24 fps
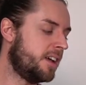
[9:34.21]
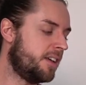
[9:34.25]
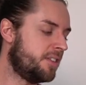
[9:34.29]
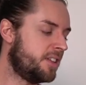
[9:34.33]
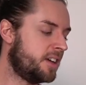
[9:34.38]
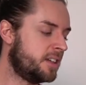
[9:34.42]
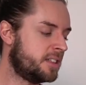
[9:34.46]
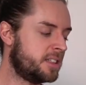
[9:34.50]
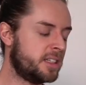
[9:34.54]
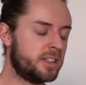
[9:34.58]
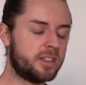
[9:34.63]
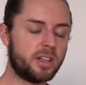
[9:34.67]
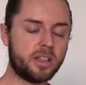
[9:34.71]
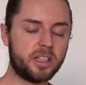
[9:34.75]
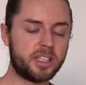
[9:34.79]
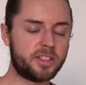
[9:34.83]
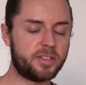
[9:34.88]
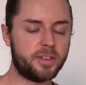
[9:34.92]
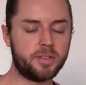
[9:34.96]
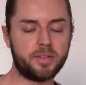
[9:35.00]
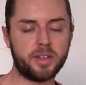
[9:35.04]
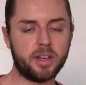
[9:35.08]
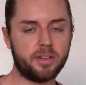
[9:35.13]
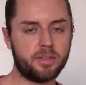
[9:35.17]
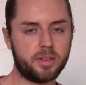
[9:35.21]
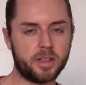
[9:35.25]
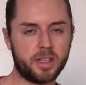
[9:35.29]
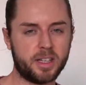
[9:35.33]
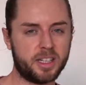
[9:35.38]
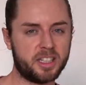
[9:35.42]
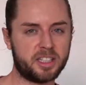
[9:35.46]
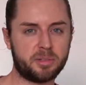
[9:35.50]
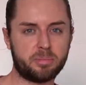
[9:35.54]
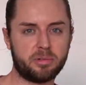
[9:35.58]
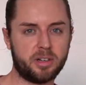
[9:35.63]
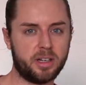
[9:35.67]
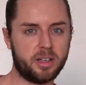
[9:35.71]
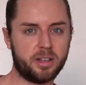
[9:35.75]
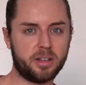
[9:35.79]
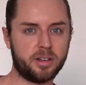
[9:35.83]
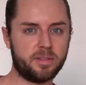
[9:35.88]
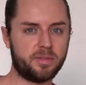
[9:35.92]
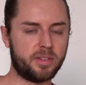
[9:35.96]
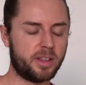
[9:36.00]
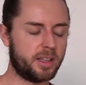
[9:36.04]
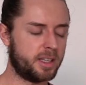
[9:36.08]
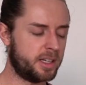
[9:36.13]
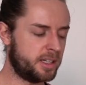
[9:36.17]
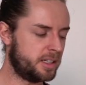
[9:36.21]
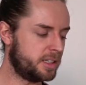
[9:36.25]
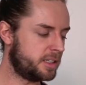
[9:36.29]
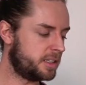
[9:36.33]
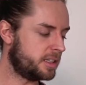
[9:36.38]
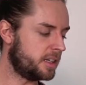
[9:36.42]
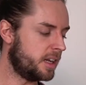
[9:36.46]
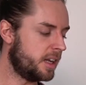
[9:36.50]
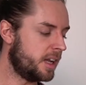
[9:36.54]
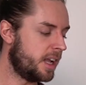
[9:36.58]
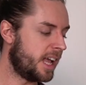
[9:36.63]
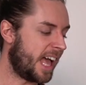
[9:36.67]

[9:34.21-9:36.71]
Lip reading: $13.50, I feel like that's pretty good for lunch.